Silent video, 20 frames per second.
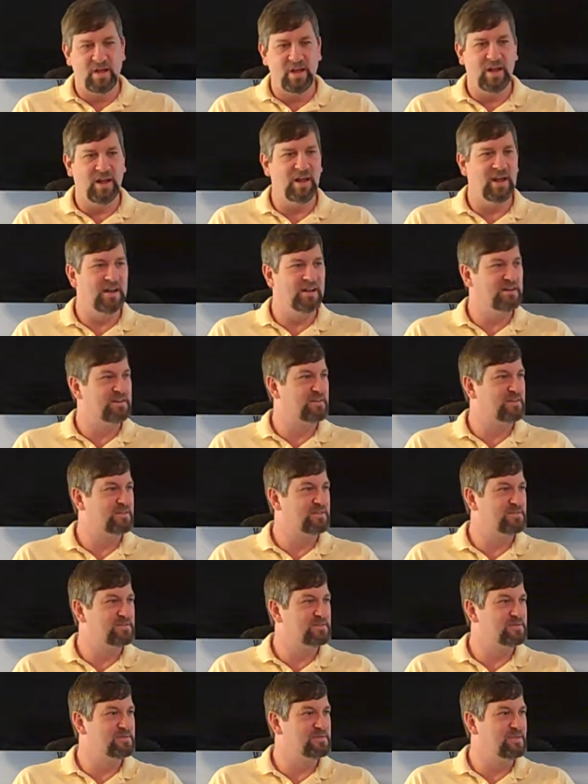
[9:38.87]
and
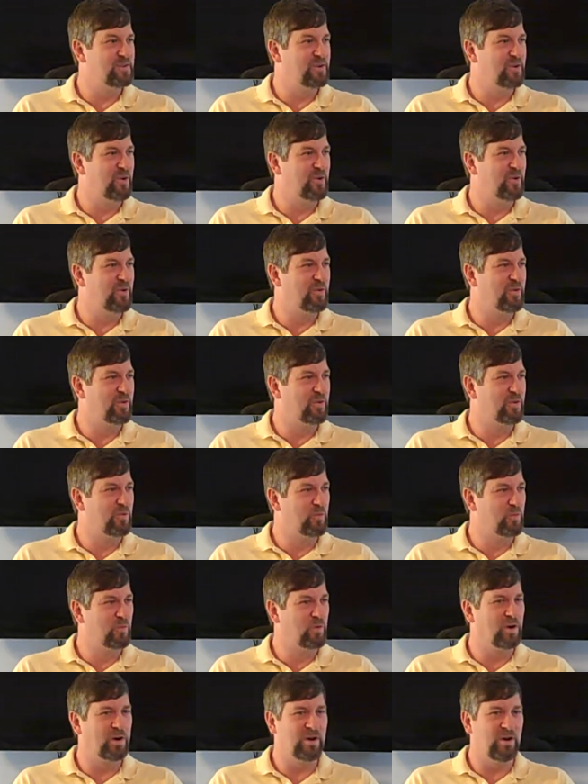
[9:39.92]
you know
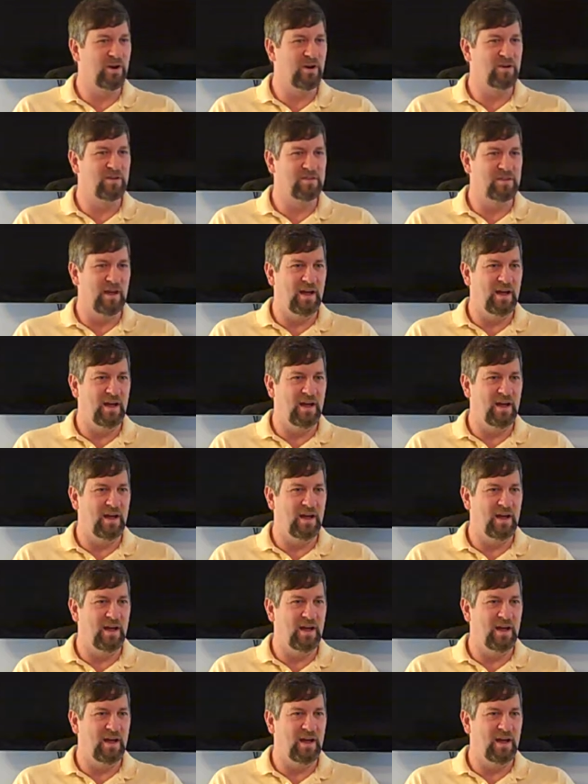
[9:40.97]
we are